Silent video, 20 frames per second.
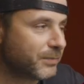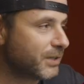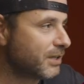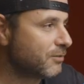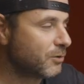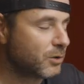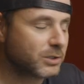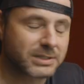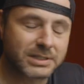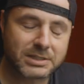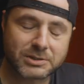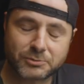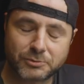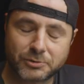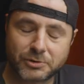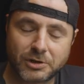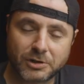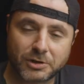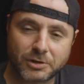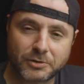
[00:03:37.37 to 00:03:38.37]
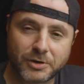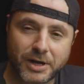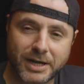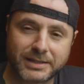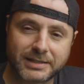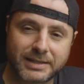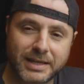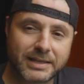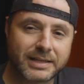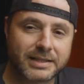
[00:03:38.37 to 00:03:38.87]
If yours doesn't look
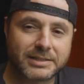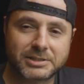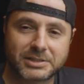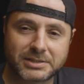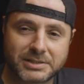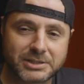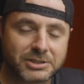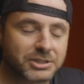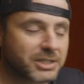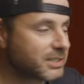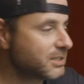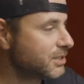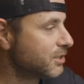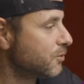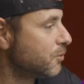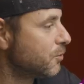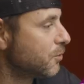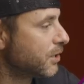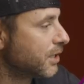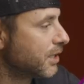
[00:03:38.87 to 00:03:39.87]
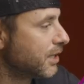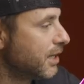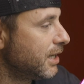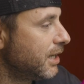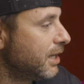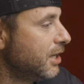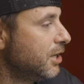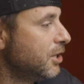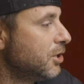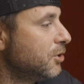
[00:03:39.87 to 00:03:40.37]
right there, then just adjust accordingly.